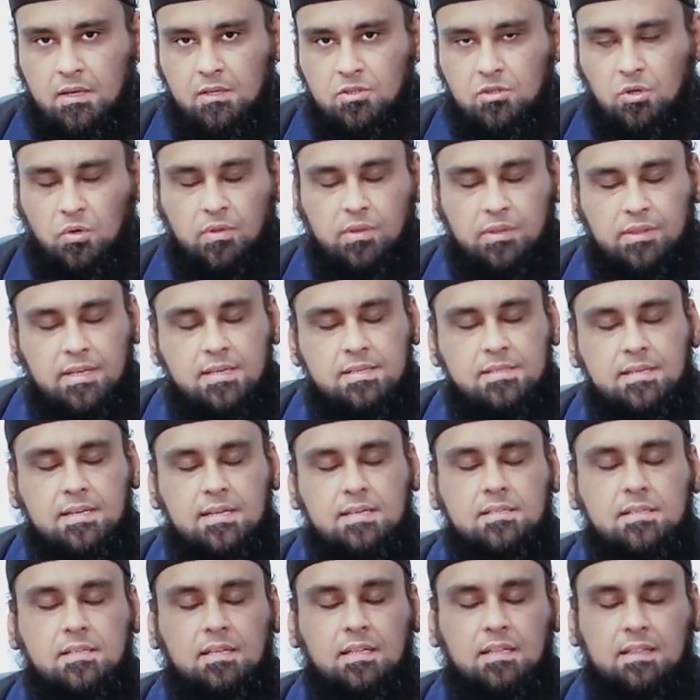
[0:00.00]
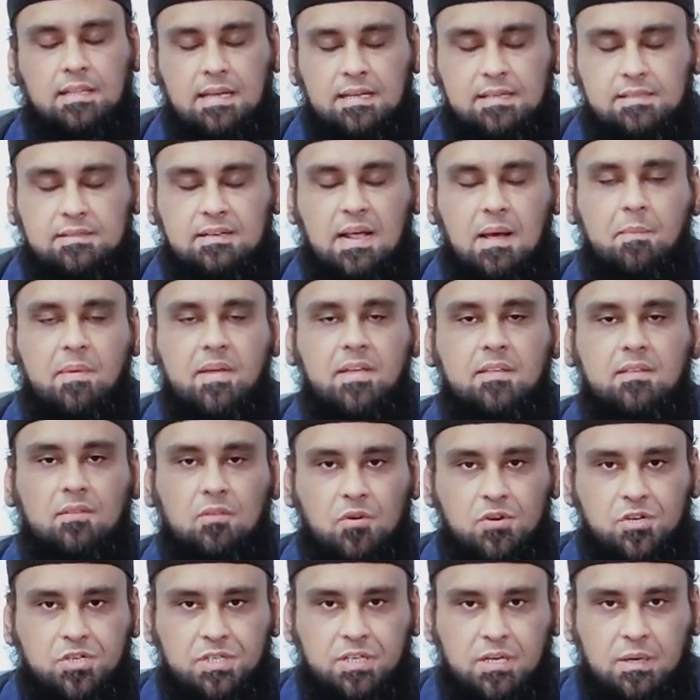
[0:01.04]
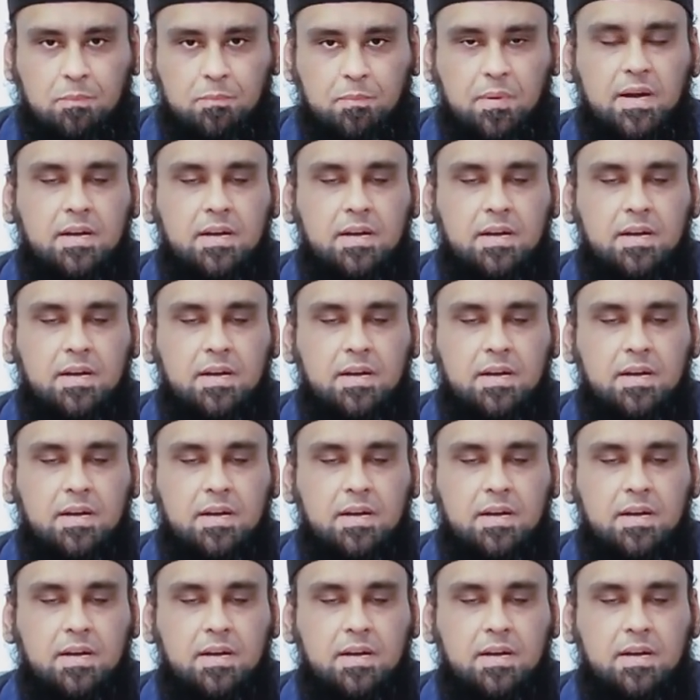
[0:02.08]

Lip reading: So this is the Islamic notion,